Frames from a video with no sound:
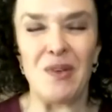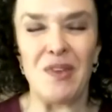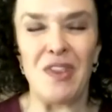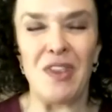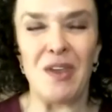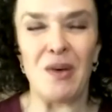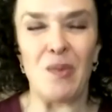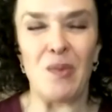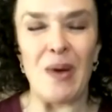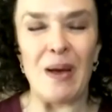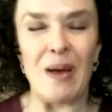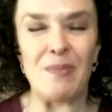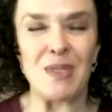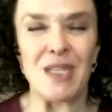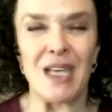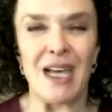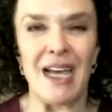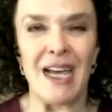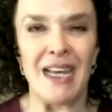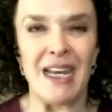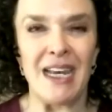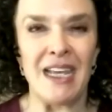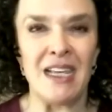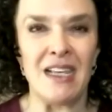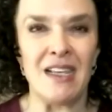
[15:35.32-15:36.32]
The
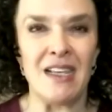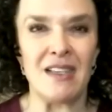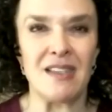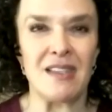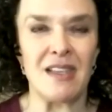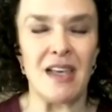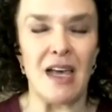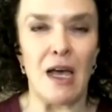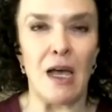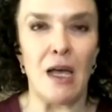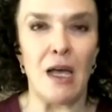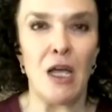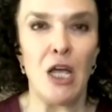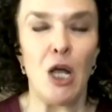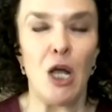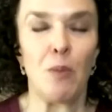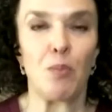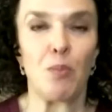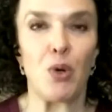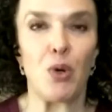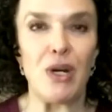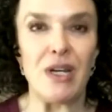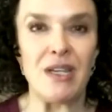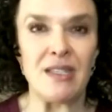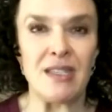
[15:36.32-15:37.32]
website is
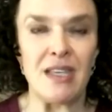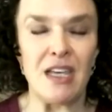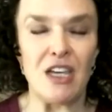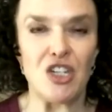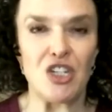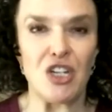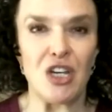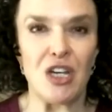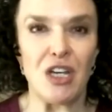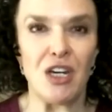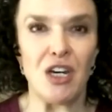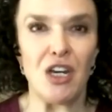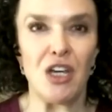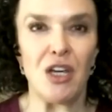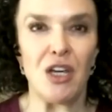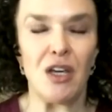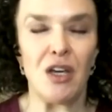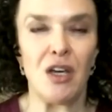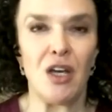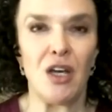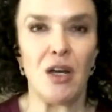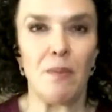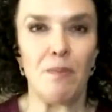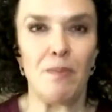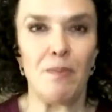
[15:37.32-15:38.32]
Precision,
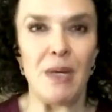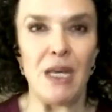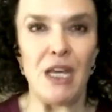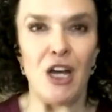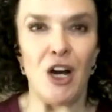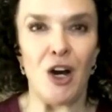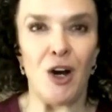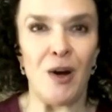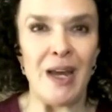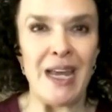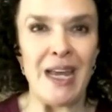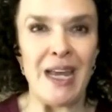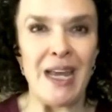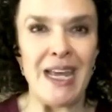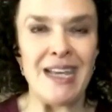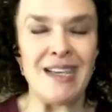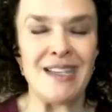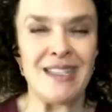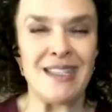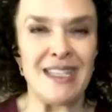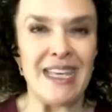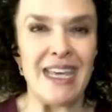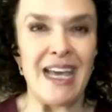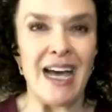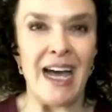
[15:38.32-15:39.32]

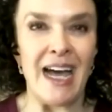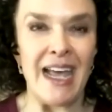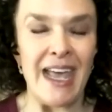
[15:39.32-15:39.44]
PRECISION,